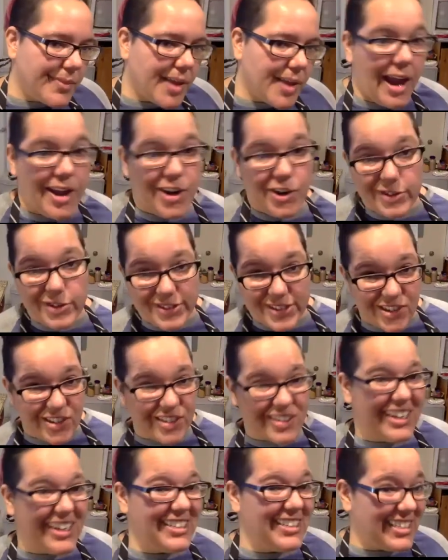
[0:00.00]
and you
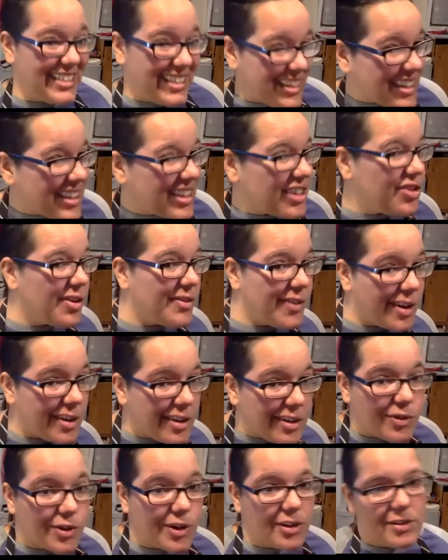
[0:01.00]
still can see that you have
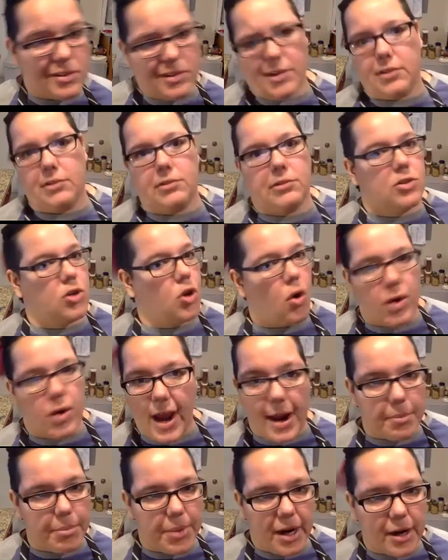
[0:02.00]
olive oil, like don't
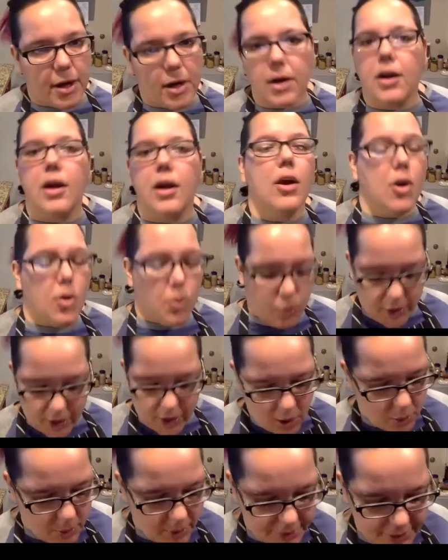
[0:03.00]
add butter. We
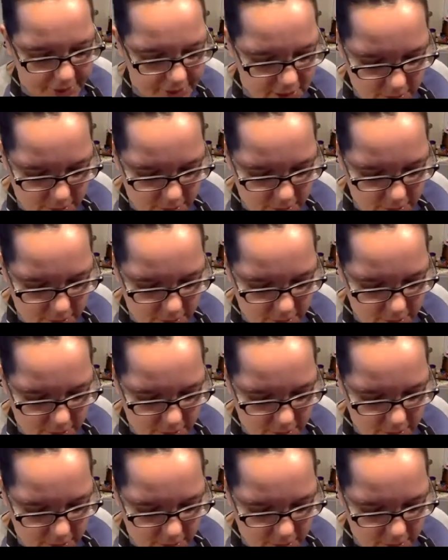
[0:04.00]
don't want this